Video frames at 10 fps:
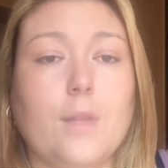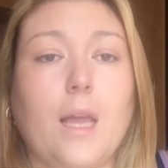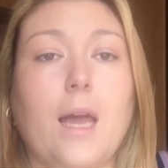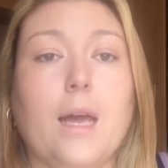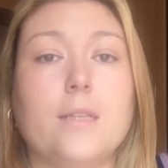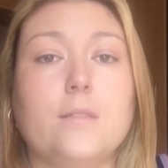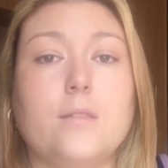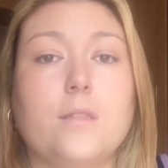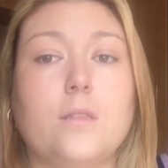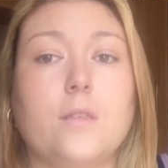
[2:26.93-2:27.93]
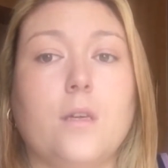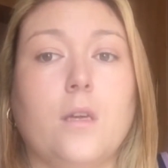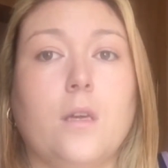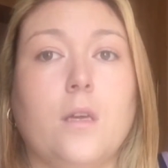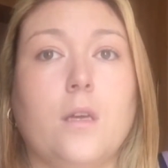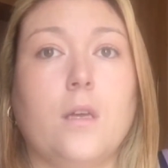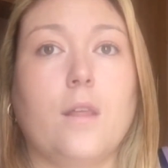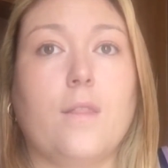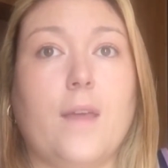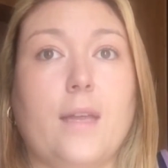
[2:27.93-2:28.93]
And
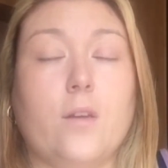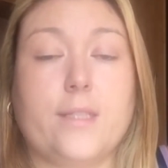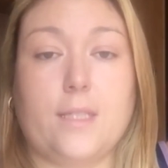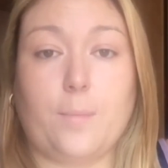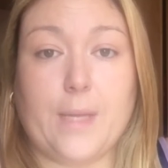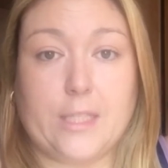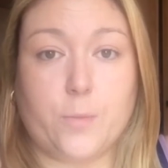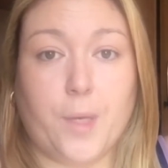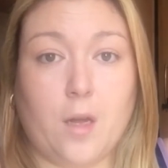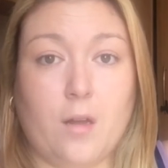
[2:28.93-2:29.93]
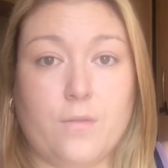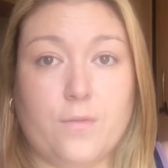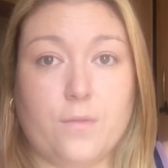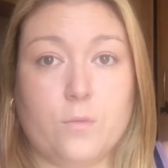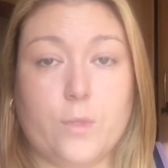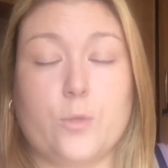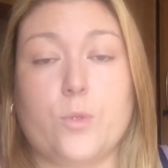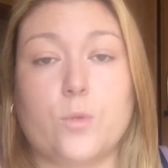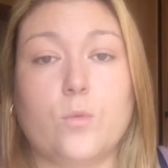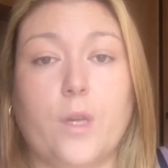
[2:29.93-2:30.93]
then I did a bleach bath, which
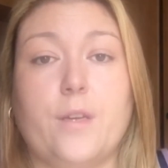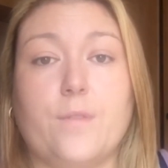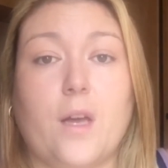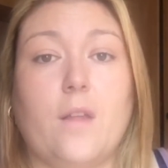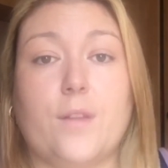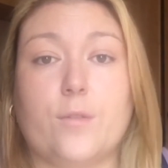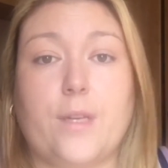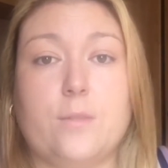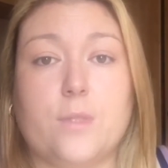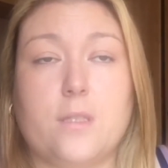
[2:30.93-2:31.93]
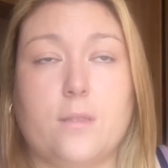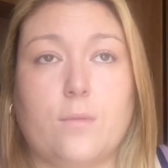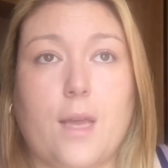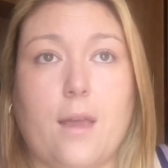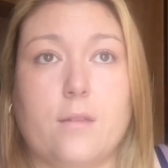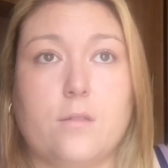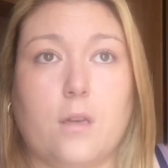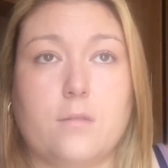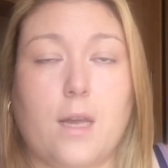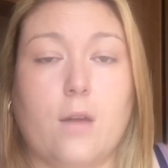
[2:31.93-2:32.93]
was all over, and the green was still there. So I
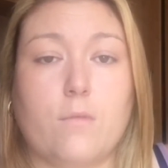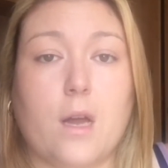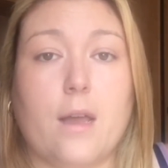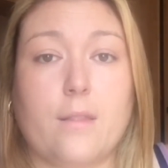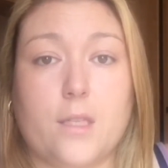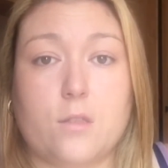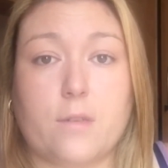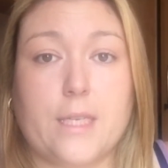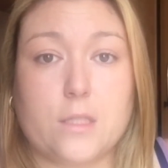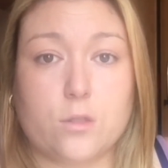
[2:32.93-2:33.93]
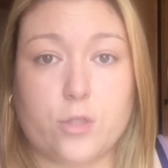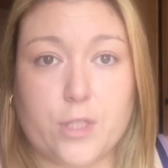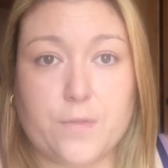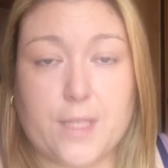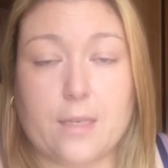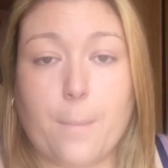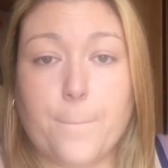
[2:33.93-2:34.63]
was like, right, this green is not shifting.